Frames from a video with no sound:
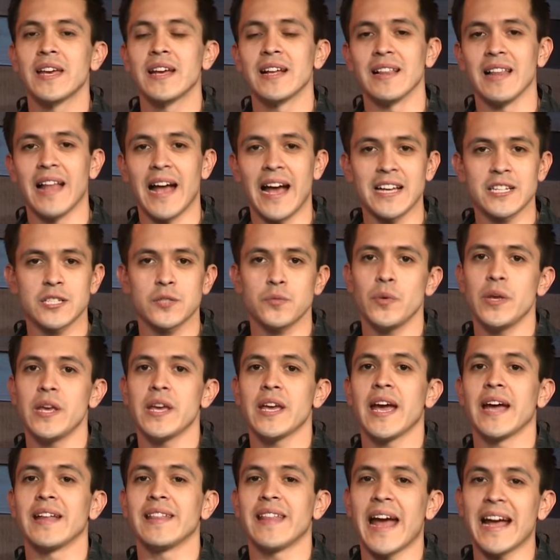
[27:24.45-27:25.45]
last week,
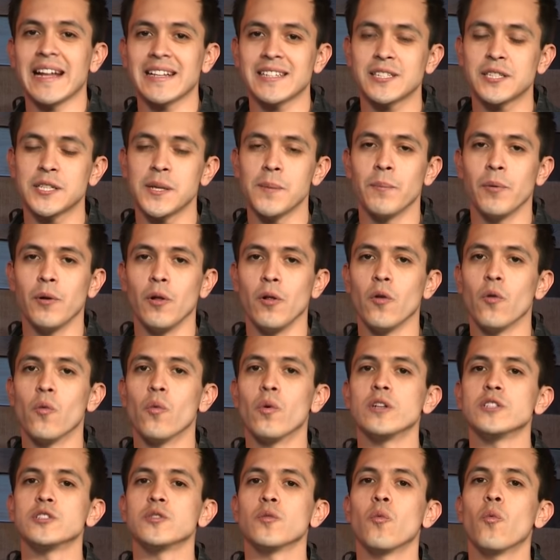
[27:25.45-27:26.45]
and that symbol
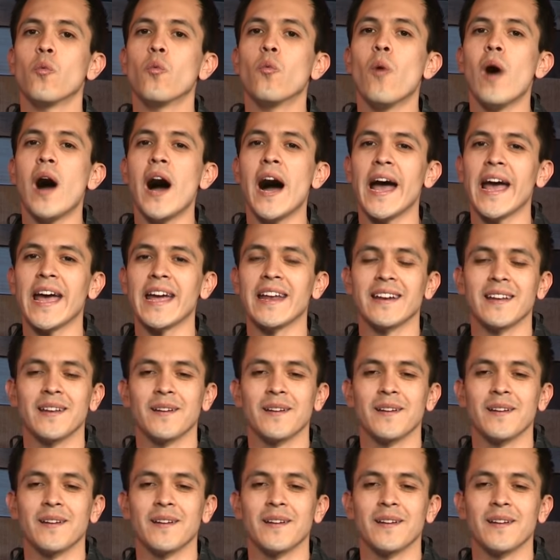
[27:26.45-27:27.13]
was wine.